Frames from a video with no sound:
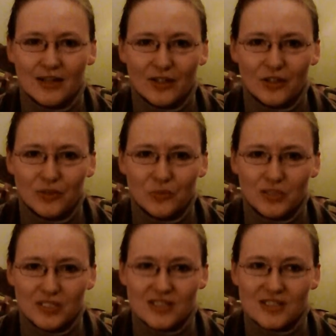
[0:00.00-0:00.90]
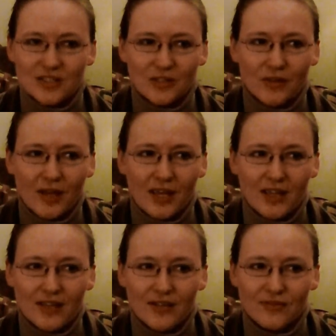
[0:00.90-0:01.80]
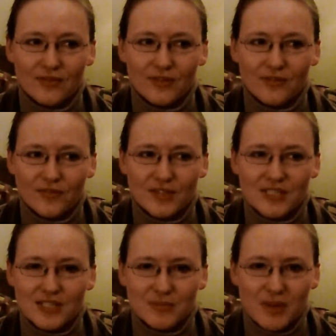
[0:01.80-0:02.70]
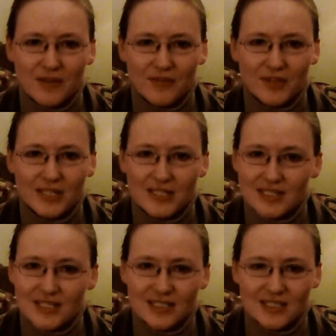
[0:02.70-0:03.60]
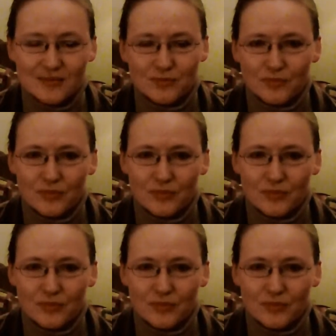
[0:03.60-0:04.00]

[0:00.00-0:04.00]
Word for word: uh, a good one is, you know, hey, if, if this is my vice, it's